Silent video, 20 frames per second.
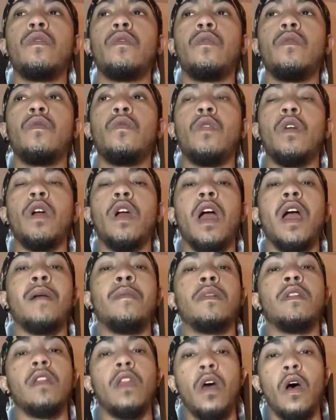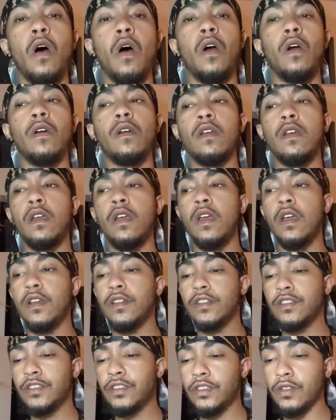where I belong.
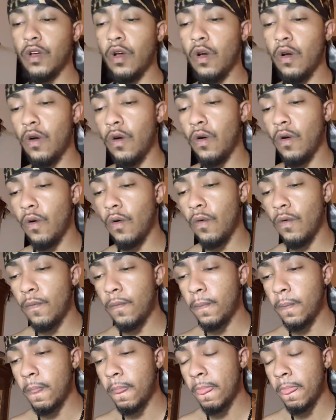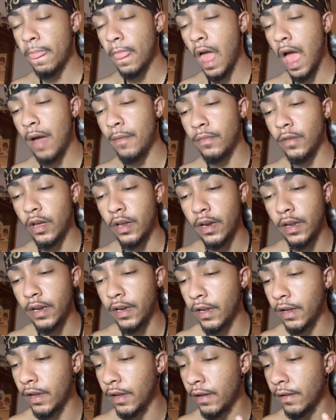So I'm
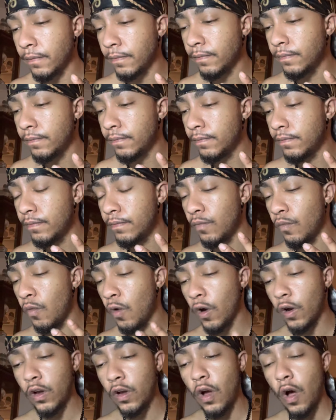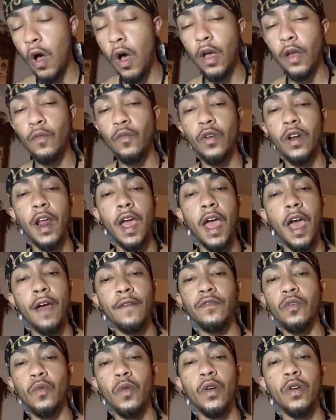gonna work on what I have
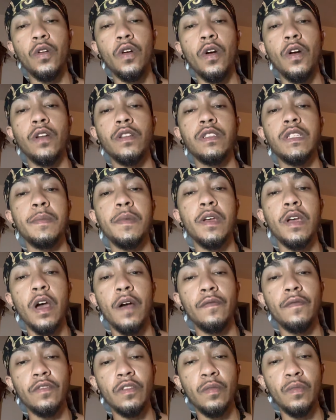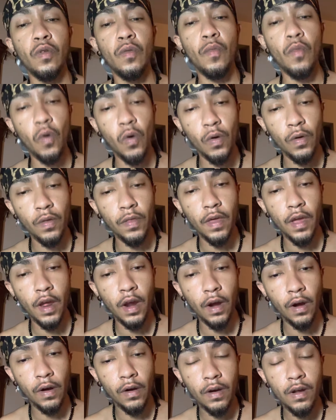to work on to be comfortable more
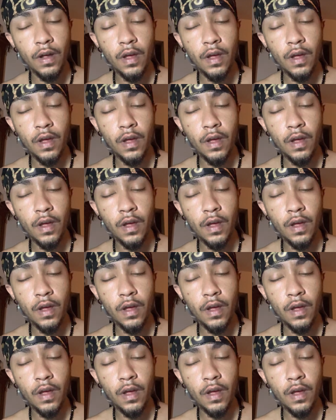there.